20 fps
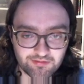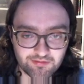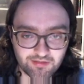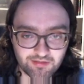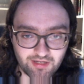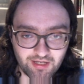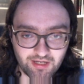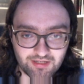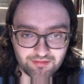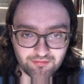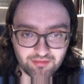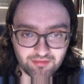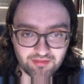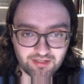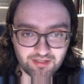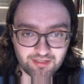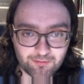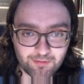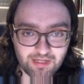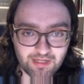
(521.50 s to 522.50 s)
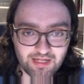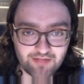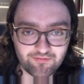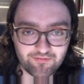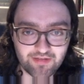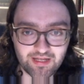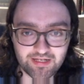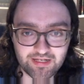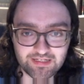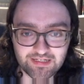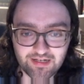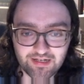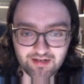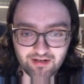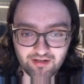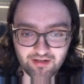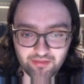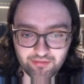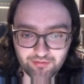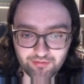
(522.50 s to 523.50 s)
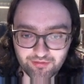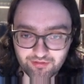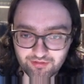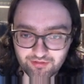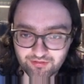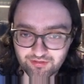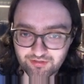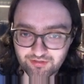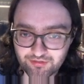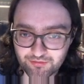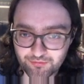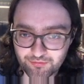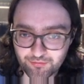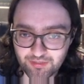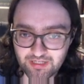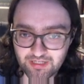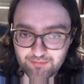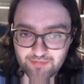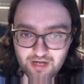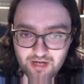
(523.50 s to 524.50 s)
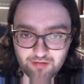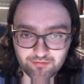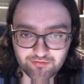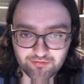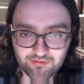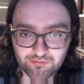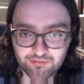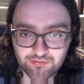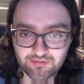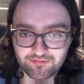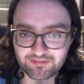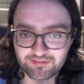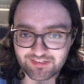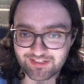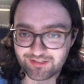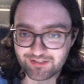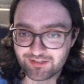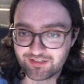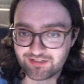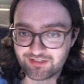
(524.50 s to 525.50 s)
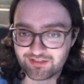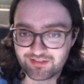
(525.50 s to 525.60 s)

I don't think we have any other really powerful moves here.